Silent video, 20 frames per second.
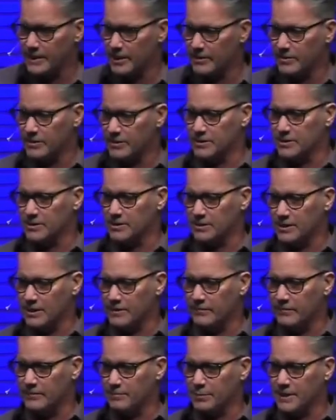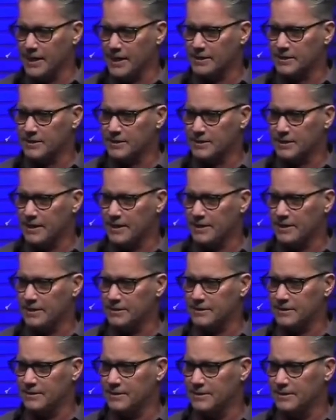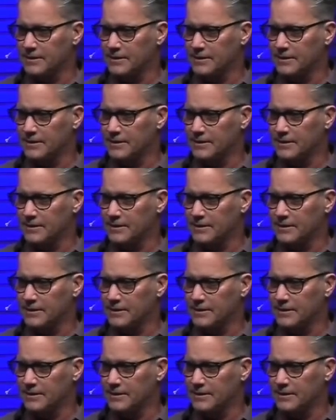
Now you're just kind of a blank slate.